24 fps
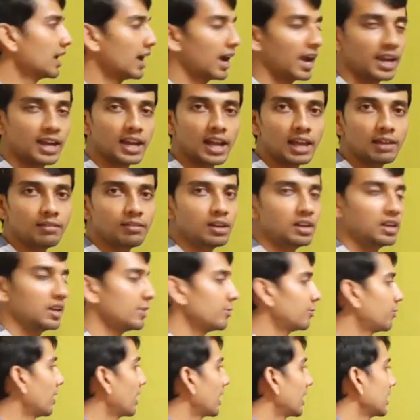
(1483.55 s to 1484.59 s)
and I will
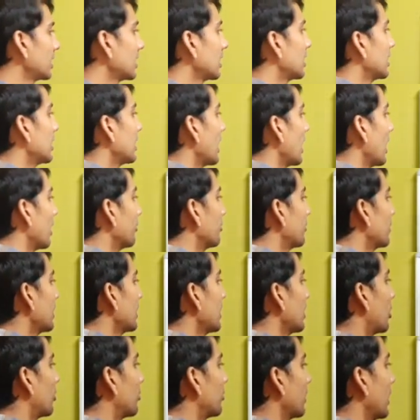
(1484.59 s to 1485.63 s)
define fn
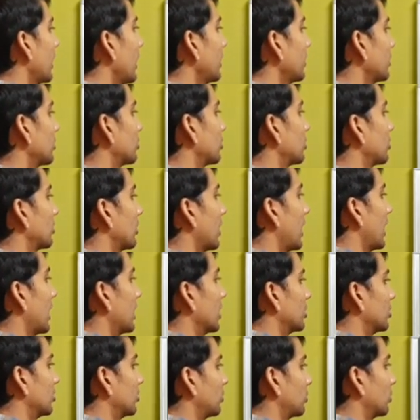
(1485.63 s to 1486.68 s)
of x
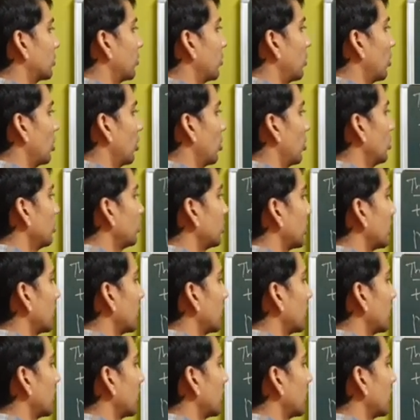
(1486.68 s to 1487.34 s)
as follows.